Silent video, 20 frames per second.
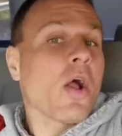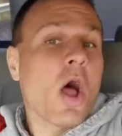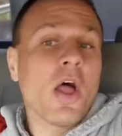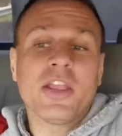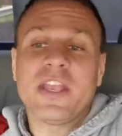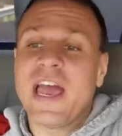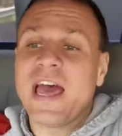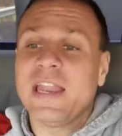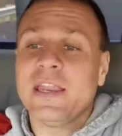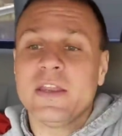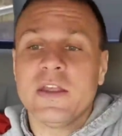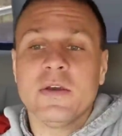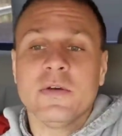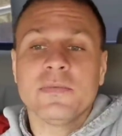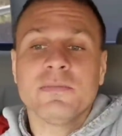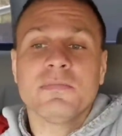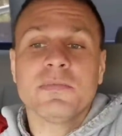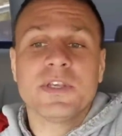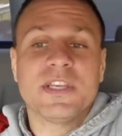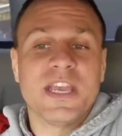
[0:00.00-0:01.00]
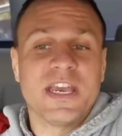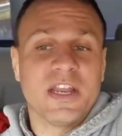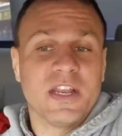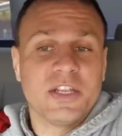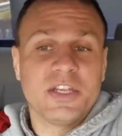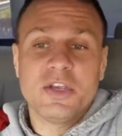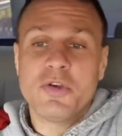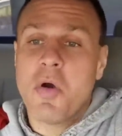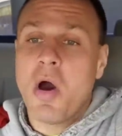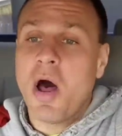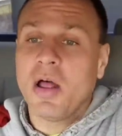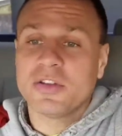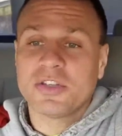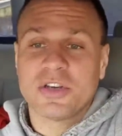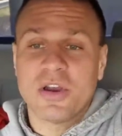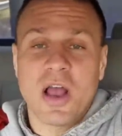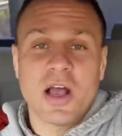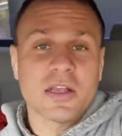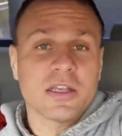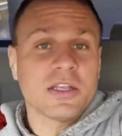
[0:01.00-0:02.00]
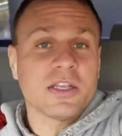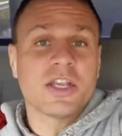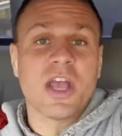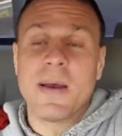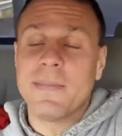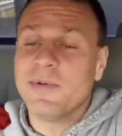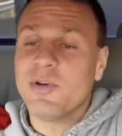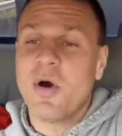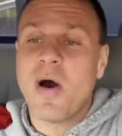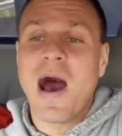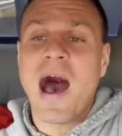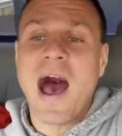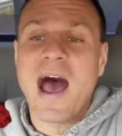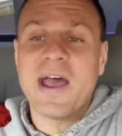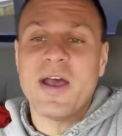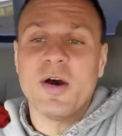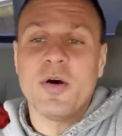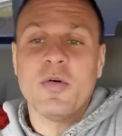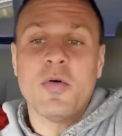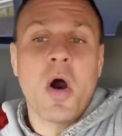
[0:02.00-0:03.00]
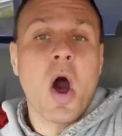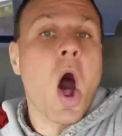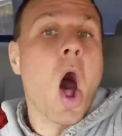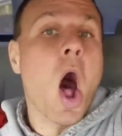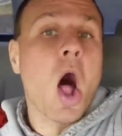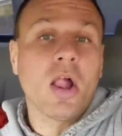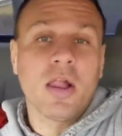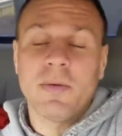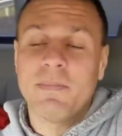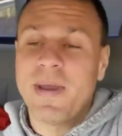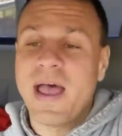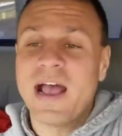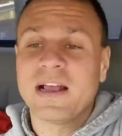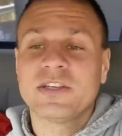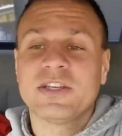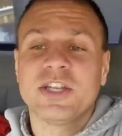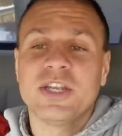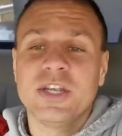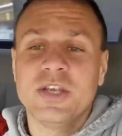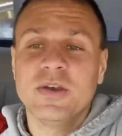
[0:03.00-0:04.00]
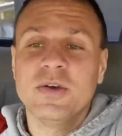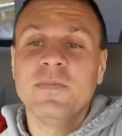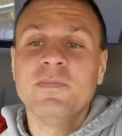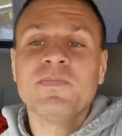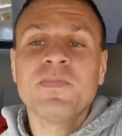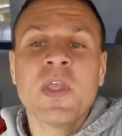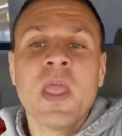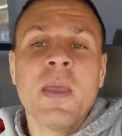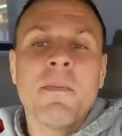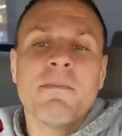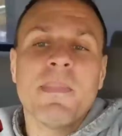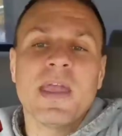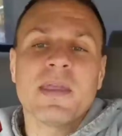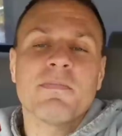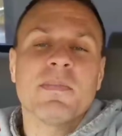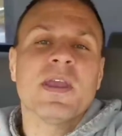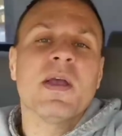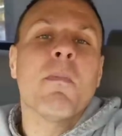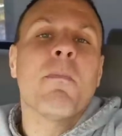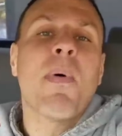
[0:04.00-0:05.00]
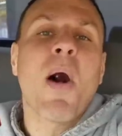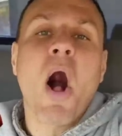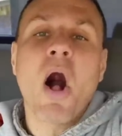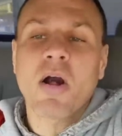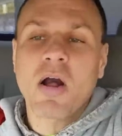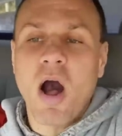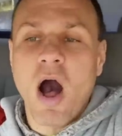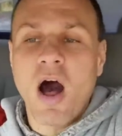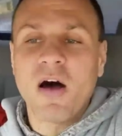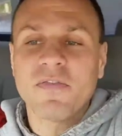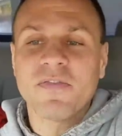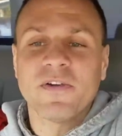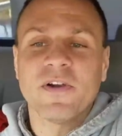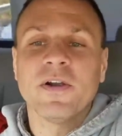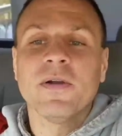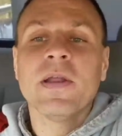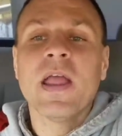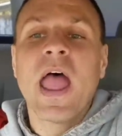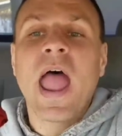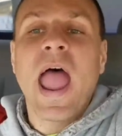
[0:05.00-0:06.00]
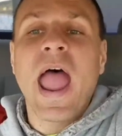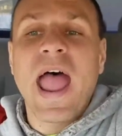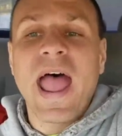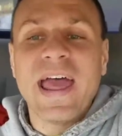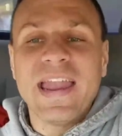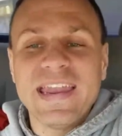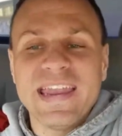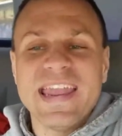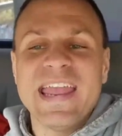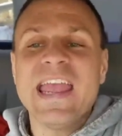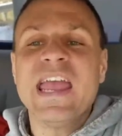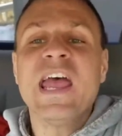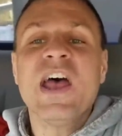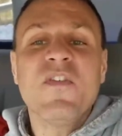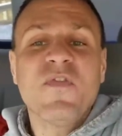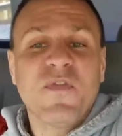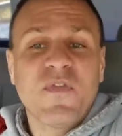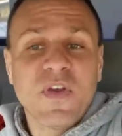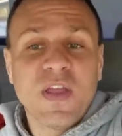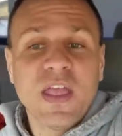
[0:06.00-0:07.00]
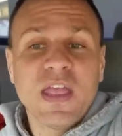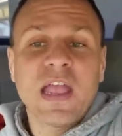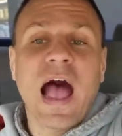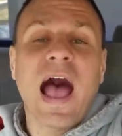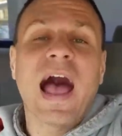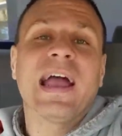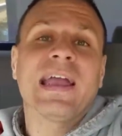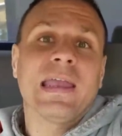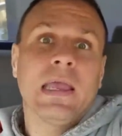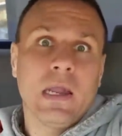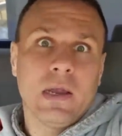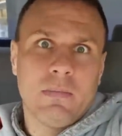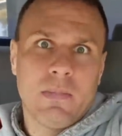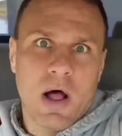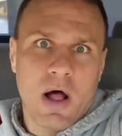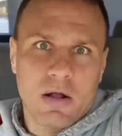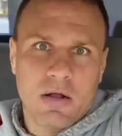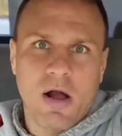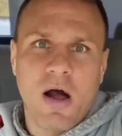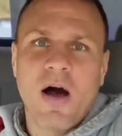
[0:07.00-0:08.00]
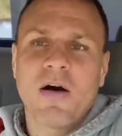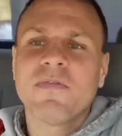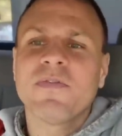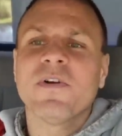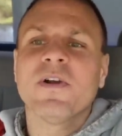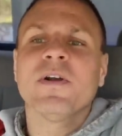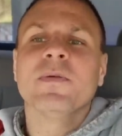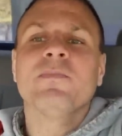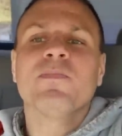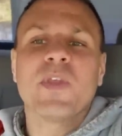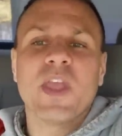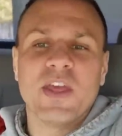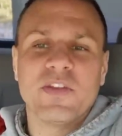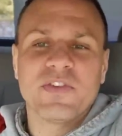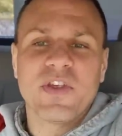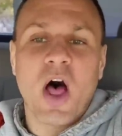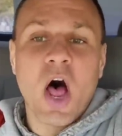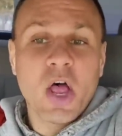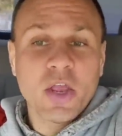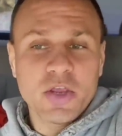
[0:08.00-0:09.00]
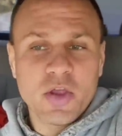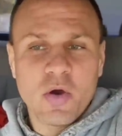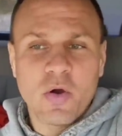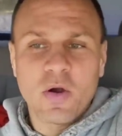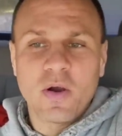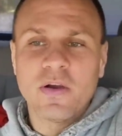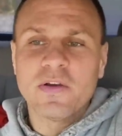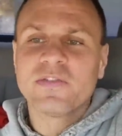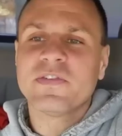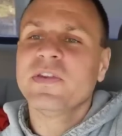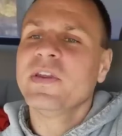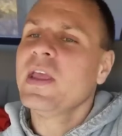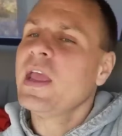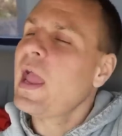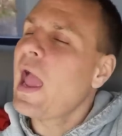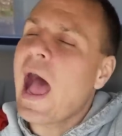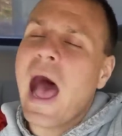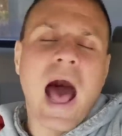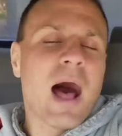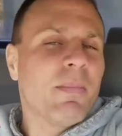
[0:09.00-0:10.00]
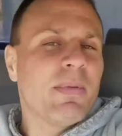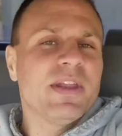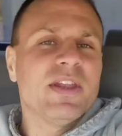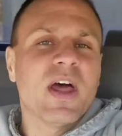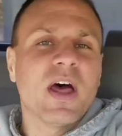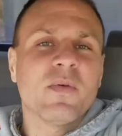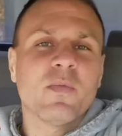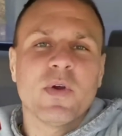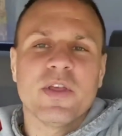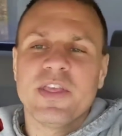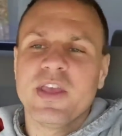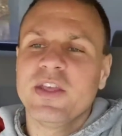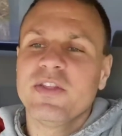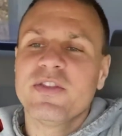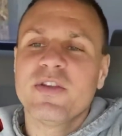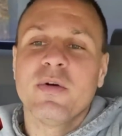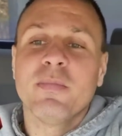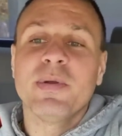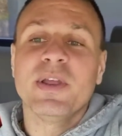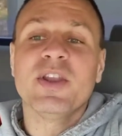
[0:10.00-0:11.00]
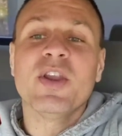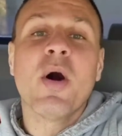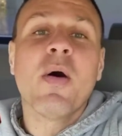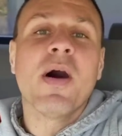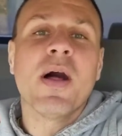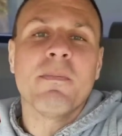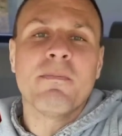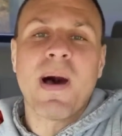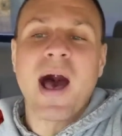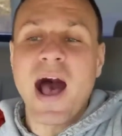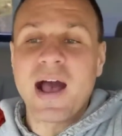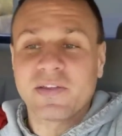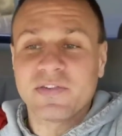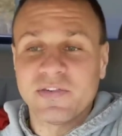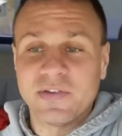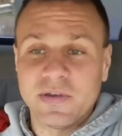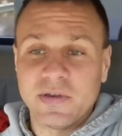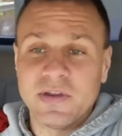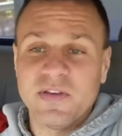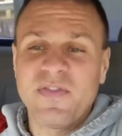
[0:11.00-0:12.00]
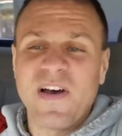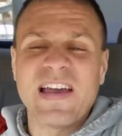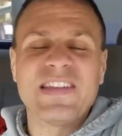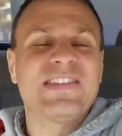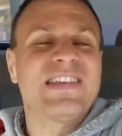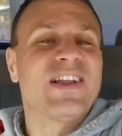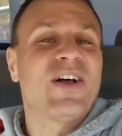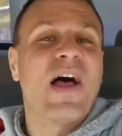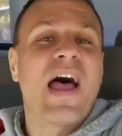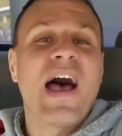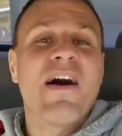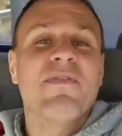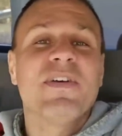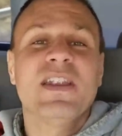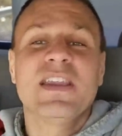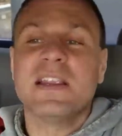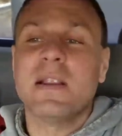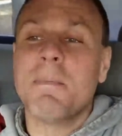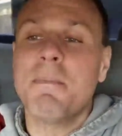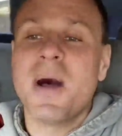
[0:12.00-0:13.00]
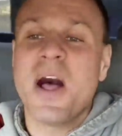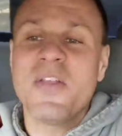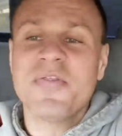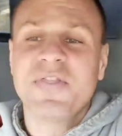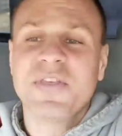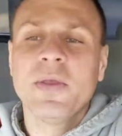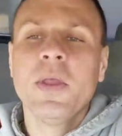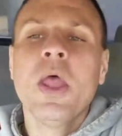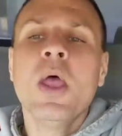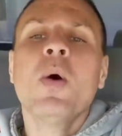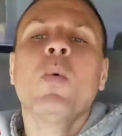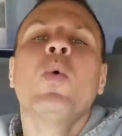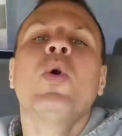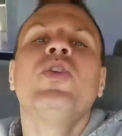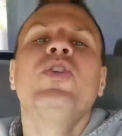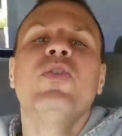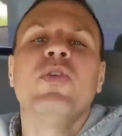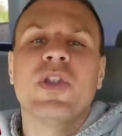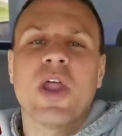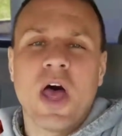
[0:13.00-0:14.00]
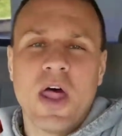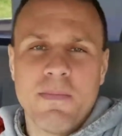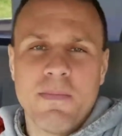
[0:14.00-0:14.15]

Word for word: All you got to do, get a U-Haul truck, come to Ohio, haul it back to you, make me a bulk offer, and if I get a bulk offer, it's all yours, I'll be done with it, there'll be no unboxing. If I still have it in a month, we'll do an